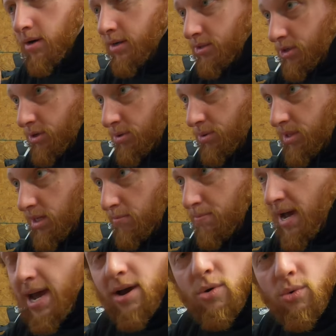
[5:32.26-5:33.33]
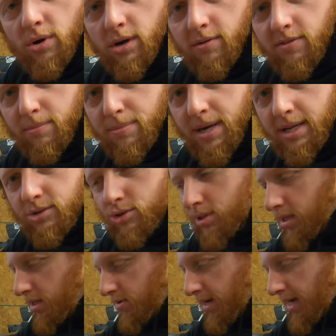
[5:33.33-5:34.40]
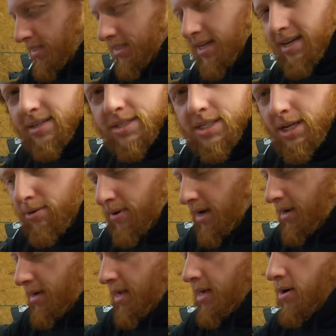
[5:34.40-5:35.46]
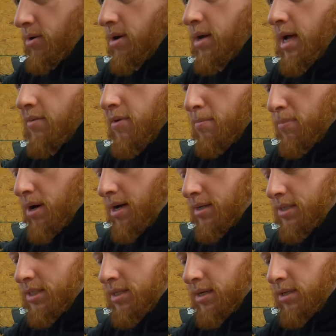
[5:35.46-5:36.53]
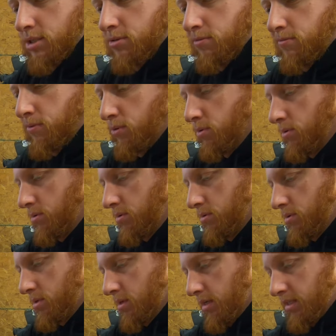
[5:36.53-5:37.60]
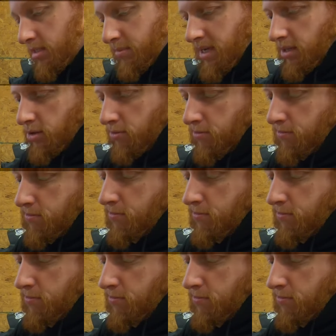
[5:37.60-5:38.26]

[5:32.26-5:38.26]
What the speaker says: on to the back corner of the bench that you guys can't see right now, I have a box that is full. I guess let me get the